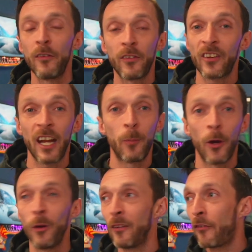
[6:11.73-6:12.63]
scrape
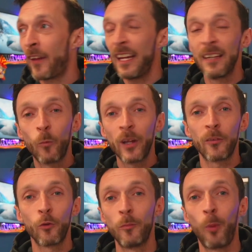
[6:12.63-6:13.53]
out and fight and win
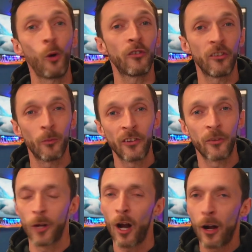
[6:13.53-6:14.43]
some good boxes and win
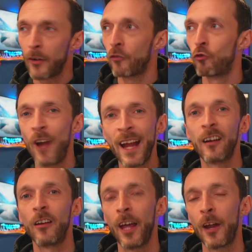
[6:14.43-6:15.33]
some cards
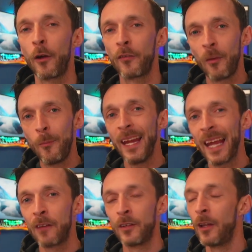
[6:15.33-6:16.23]
regularly enough to
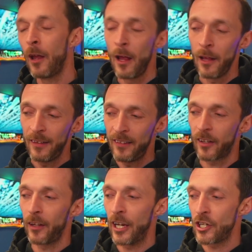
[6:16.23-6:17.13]
make having these
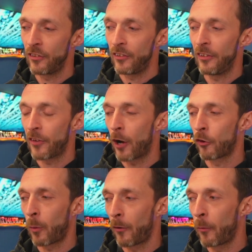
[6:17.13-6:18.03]
collections and these
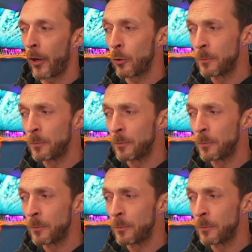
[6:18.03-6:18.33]
cards worthwhile.